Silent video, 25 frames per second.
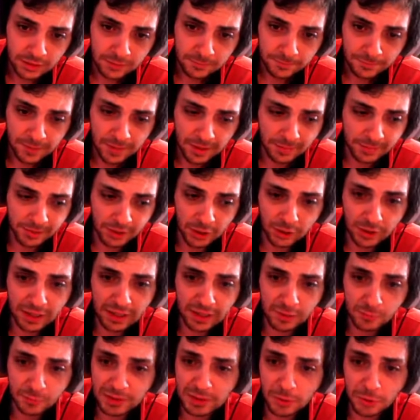I'm gonna go ahead
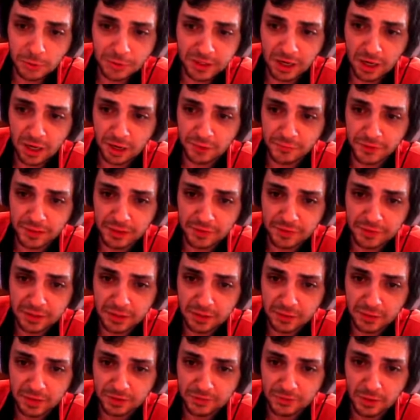and reload confidently,
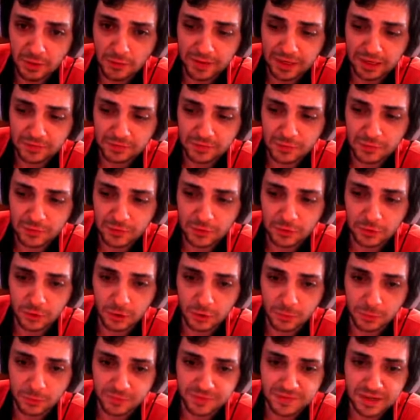because even though they get this
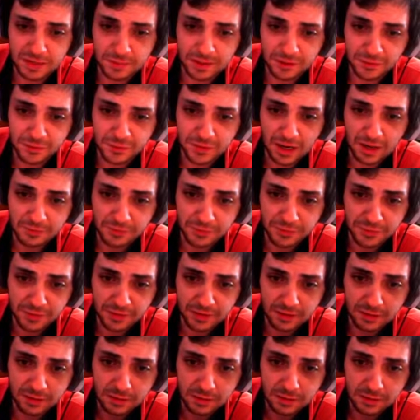unhook with DMS and everything,